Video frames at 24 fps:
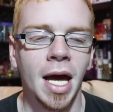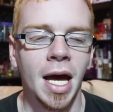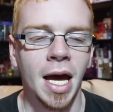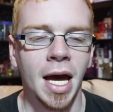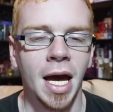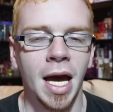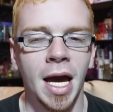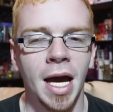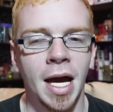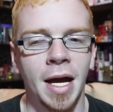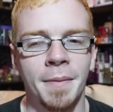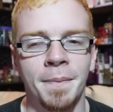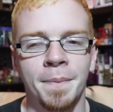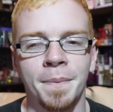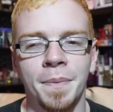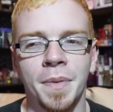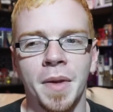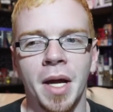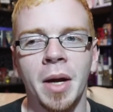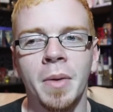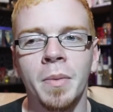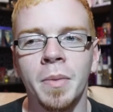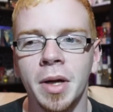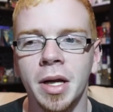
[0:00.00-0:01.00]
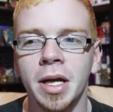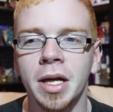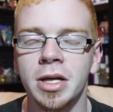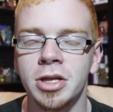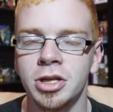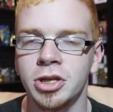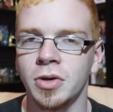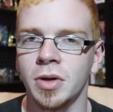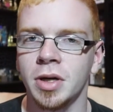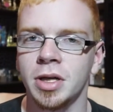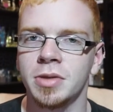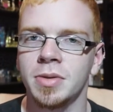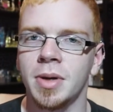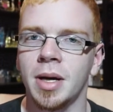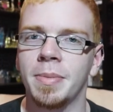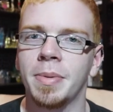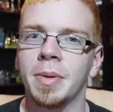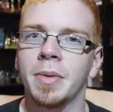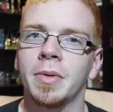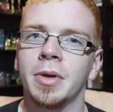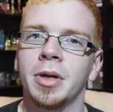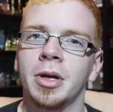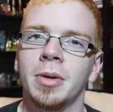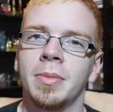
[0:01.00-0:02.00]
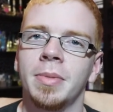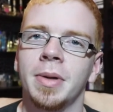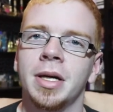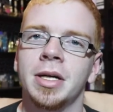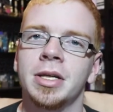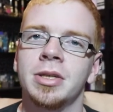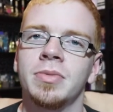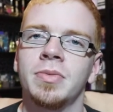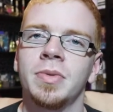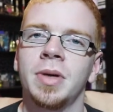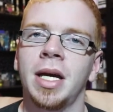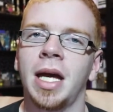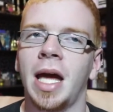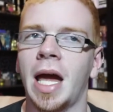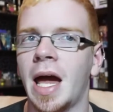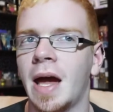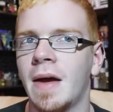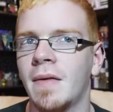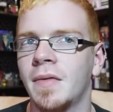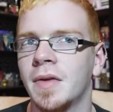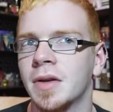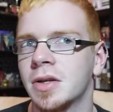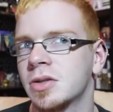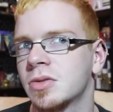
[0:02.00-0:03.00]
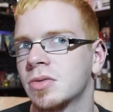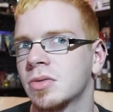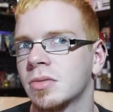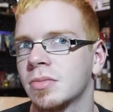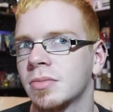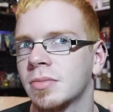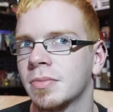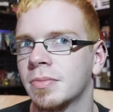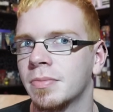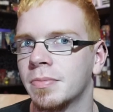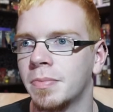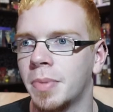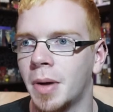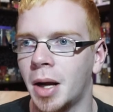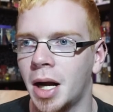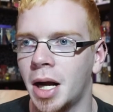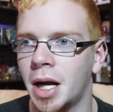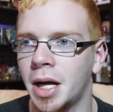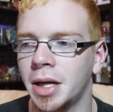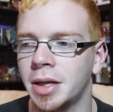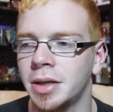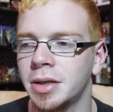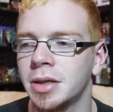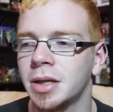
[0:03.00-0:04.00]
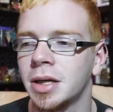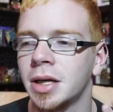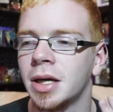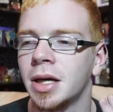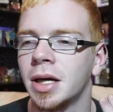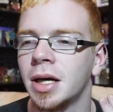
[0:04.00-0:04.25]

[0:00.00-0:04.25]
and I really enjoyed swapping with her because we have this bond